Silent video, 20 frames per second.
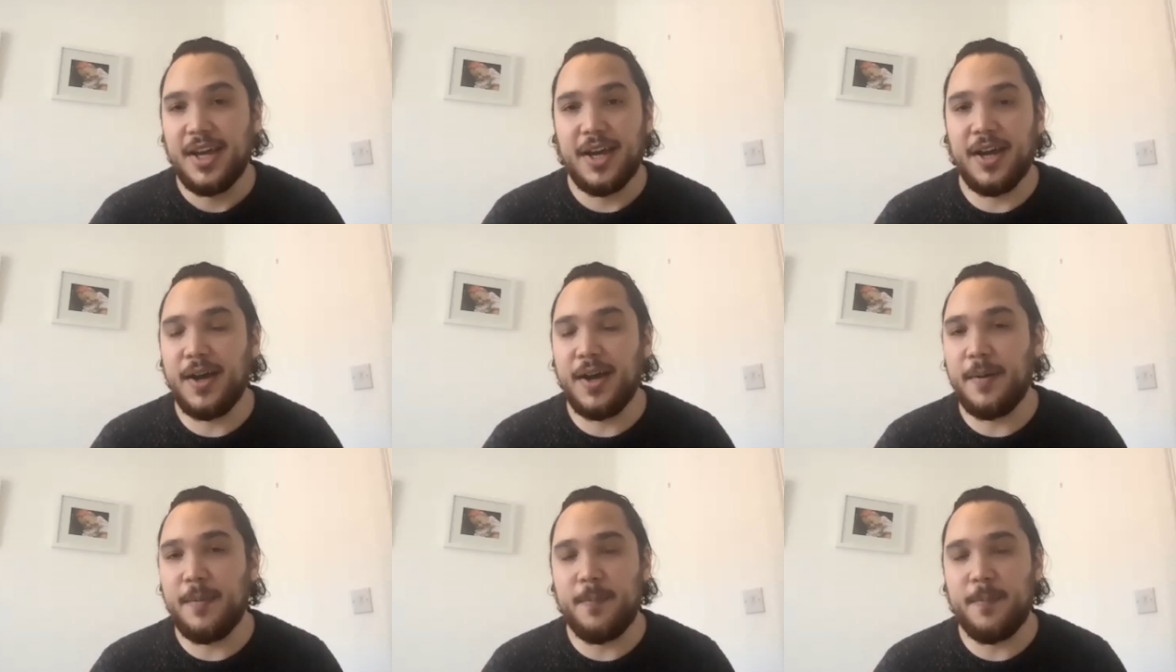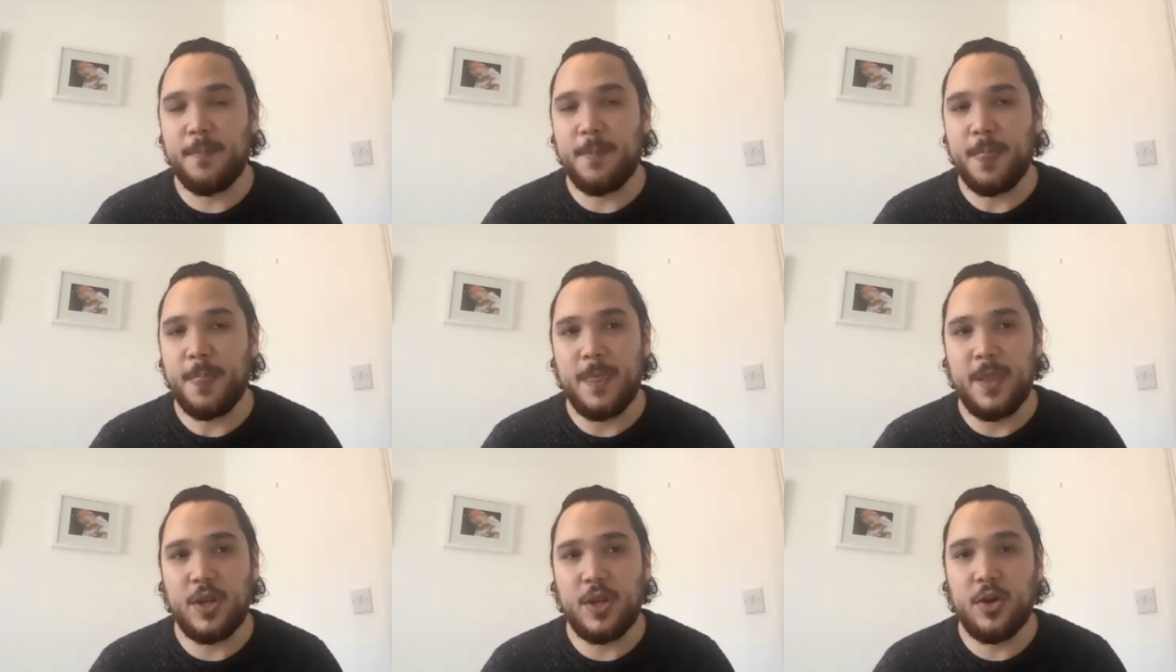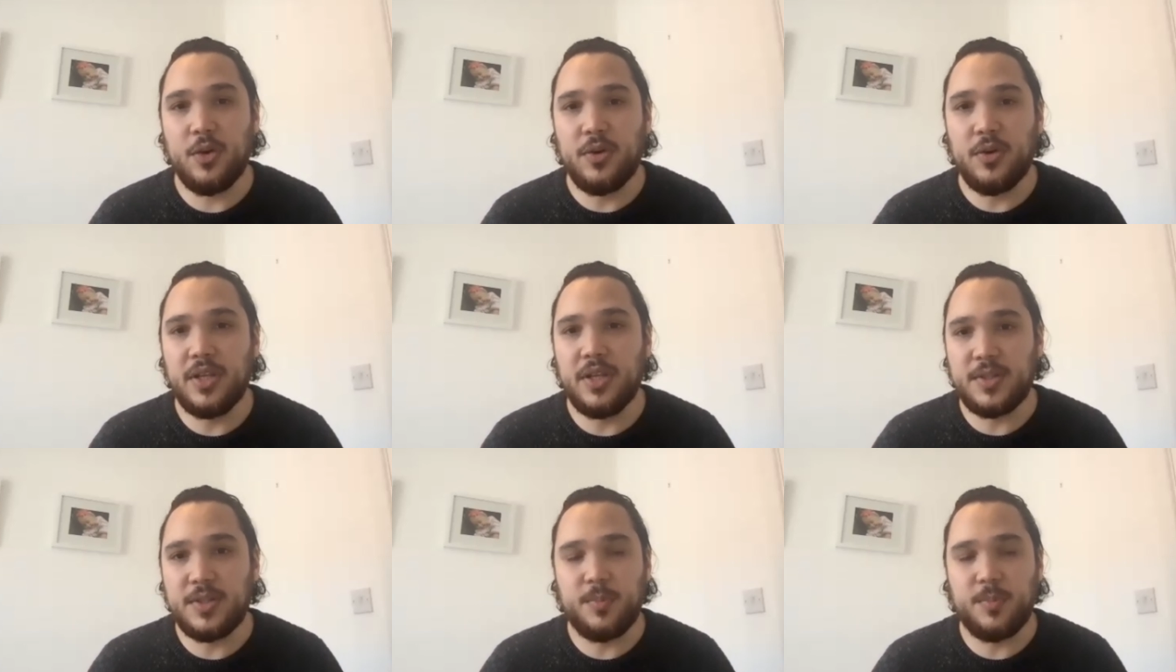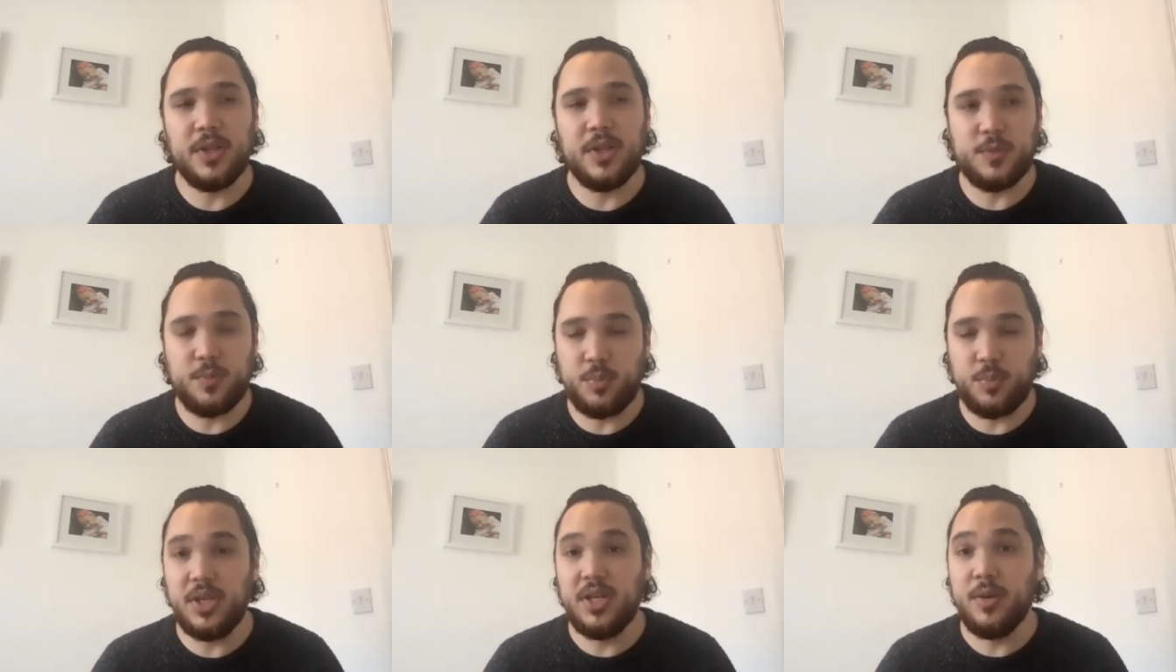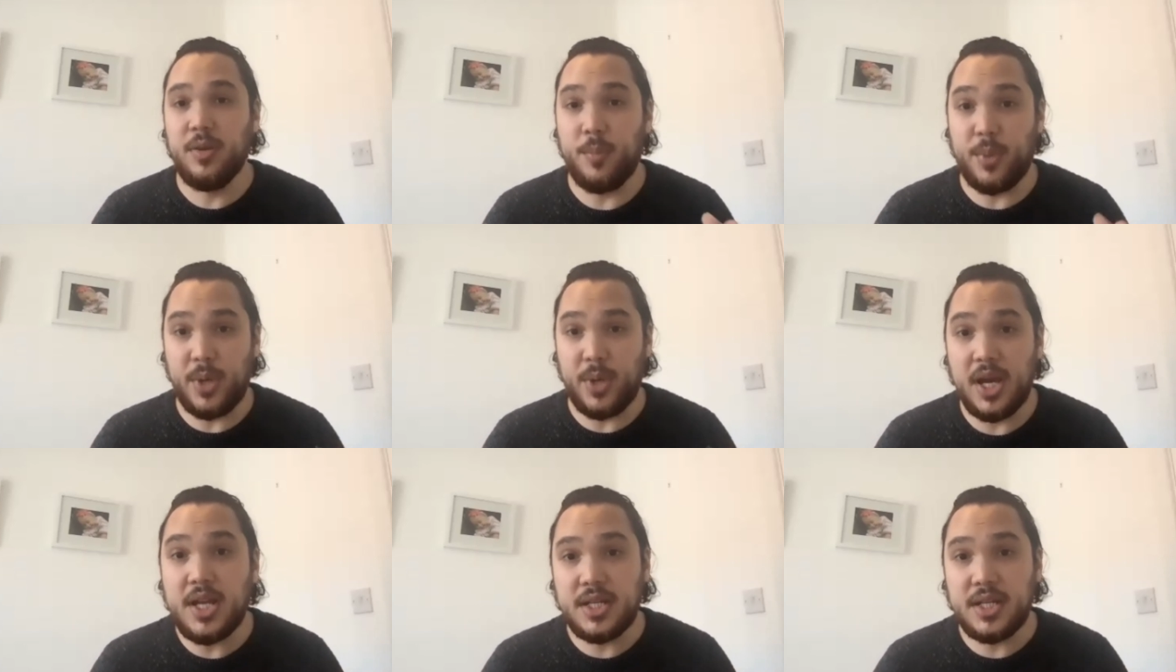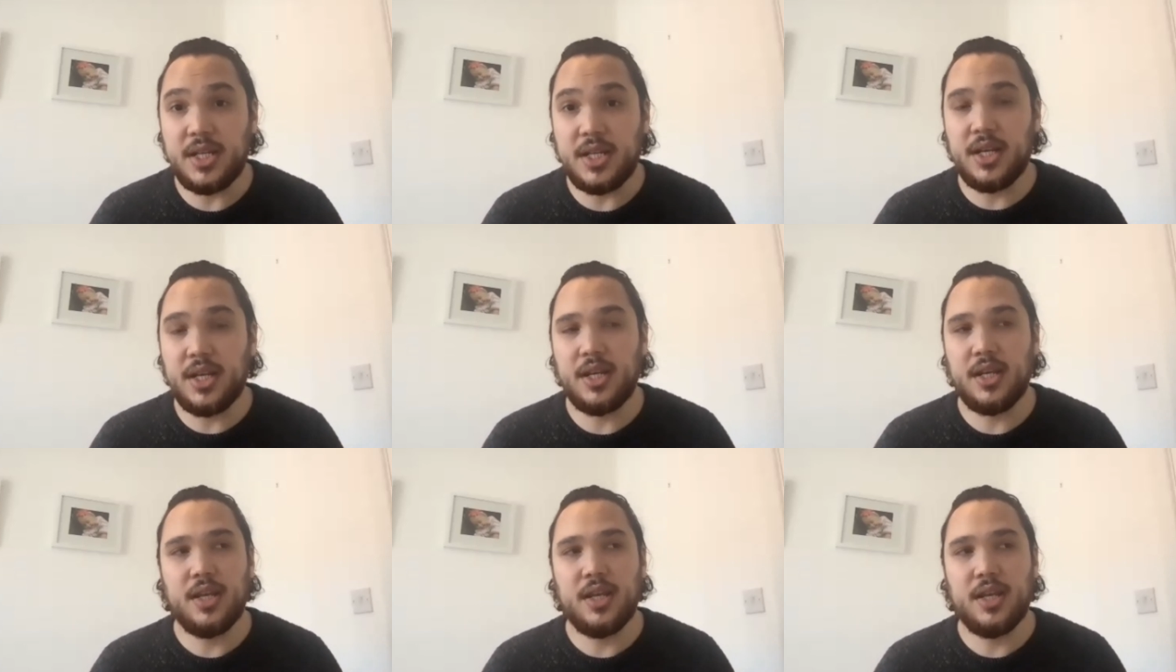um you know it's it's been a burden